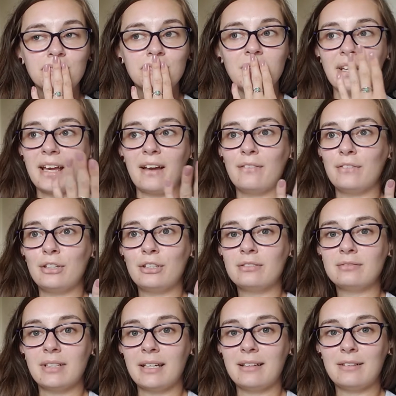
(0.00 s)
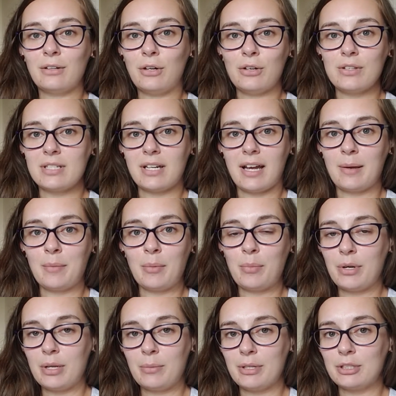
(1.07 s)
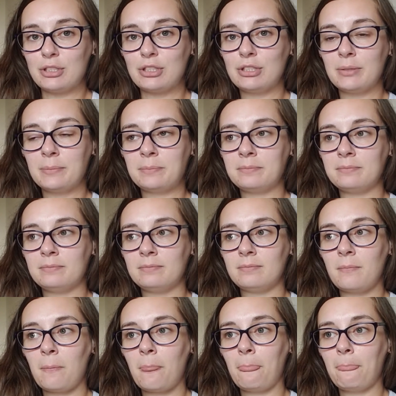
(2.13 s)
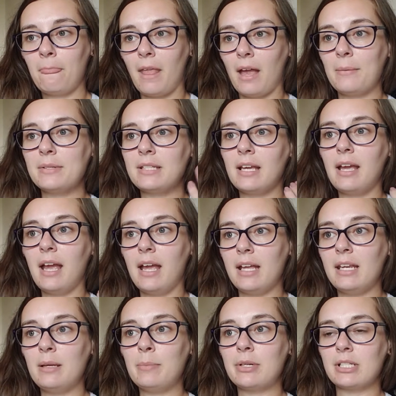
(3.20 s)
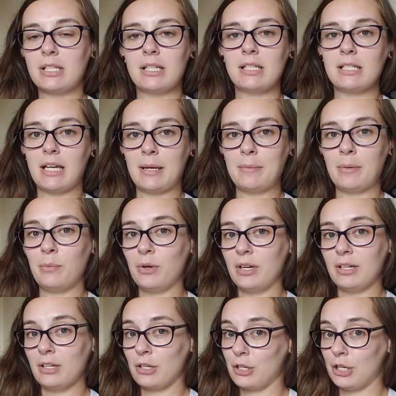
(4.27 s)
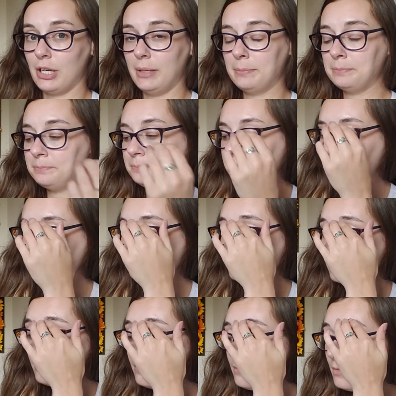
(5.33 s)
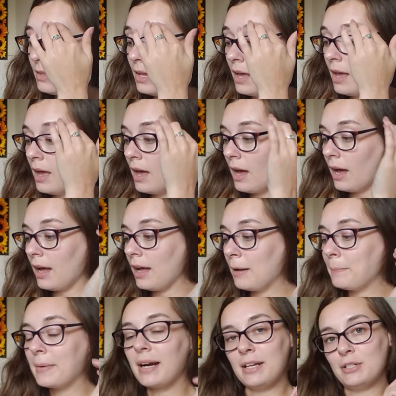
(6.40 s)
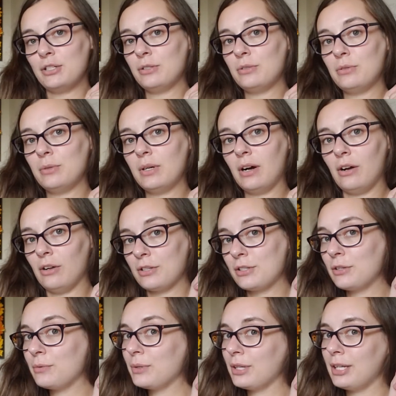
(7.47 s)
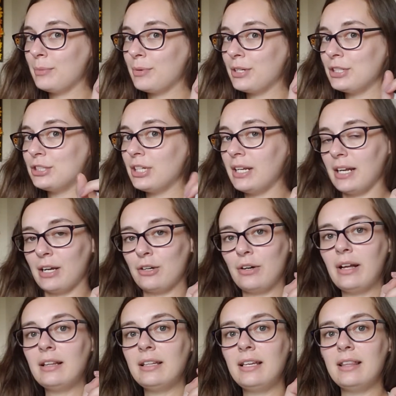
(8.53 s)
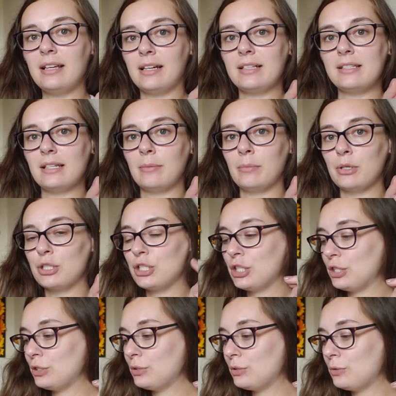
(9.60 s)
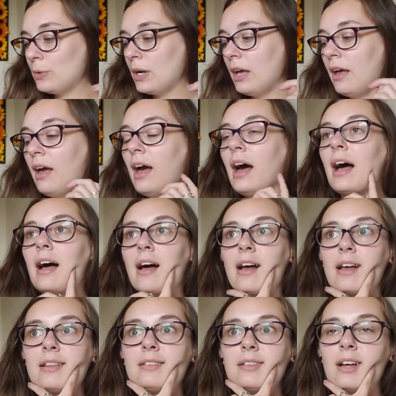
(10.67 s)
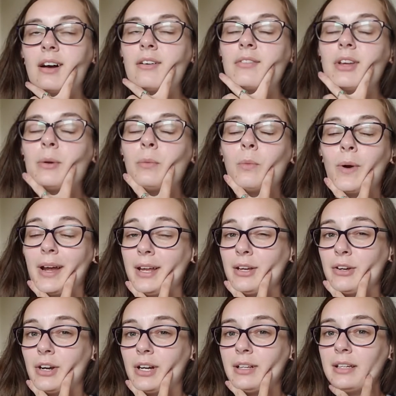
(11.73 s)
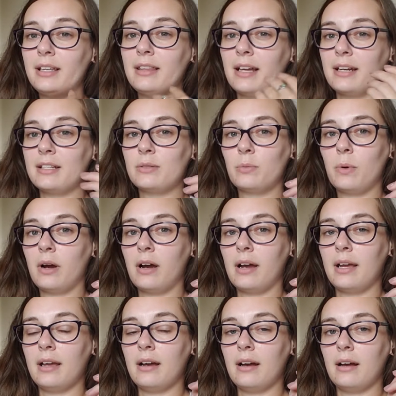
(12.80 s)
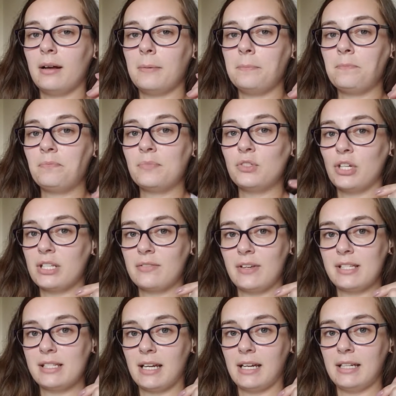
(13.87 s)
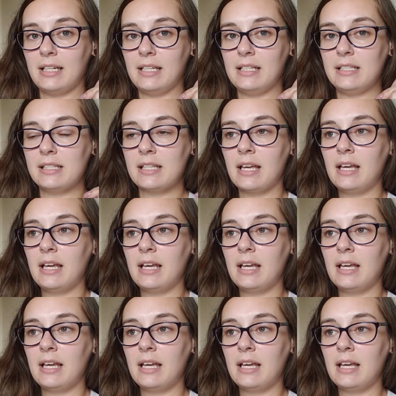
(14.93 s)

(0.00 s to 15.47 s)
like ever, like all the time. I'm pretty much, I would say 80% of the time I'm wearing a cream. Um, but I do also really appreciate a Crelly. That is number two. I love a white Crelly. That is why um, Jess Face 90s